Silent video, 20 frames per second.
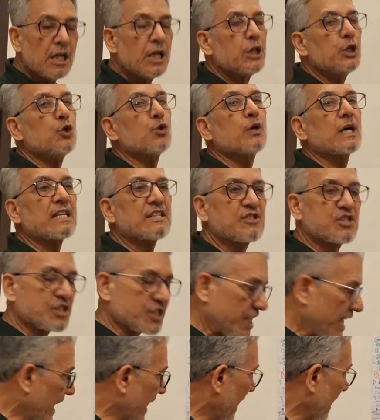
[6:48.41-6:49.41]
You can
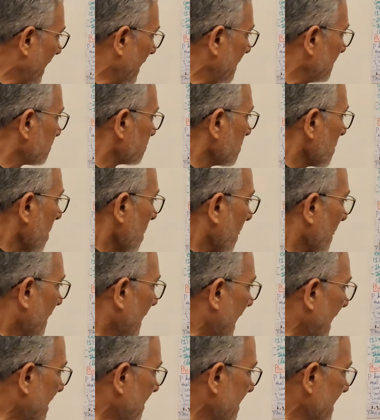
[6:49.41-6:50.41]
say
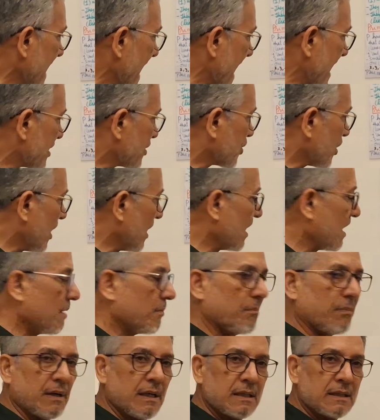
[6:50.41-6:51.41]
that natural
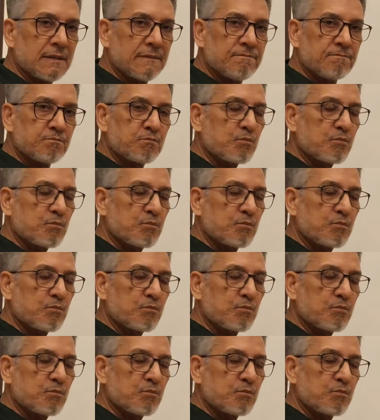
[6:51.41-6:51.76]
number